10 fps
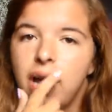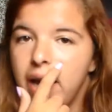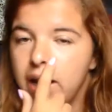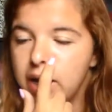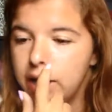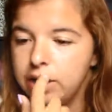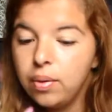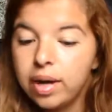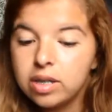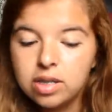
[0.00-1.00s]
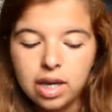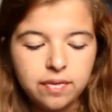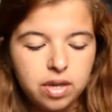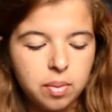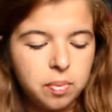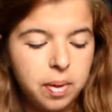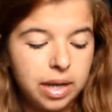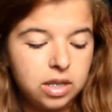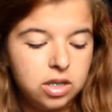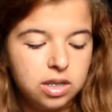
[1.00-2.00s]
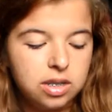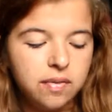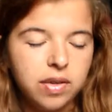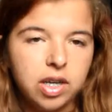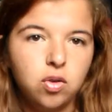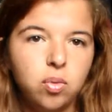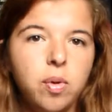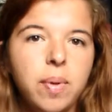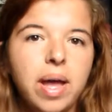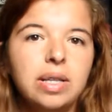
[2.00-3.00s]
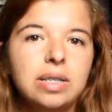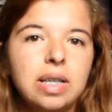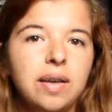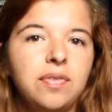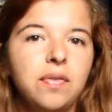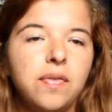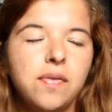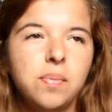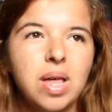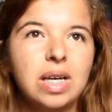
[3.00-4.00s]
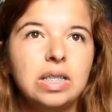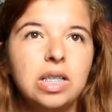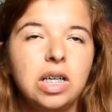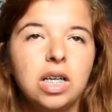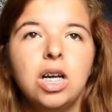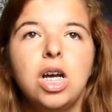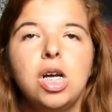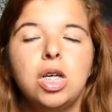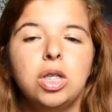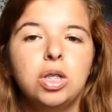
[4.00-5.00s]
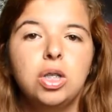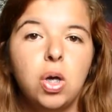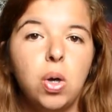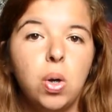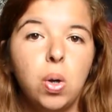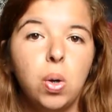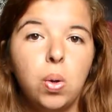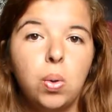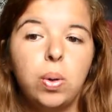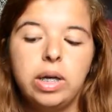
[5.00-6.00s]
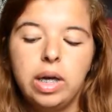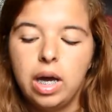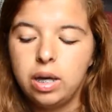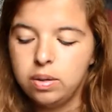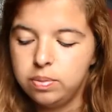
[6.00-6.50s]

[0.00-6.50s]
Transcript: And I do actually have a couple packages of normal pens left over from last year. So yeah.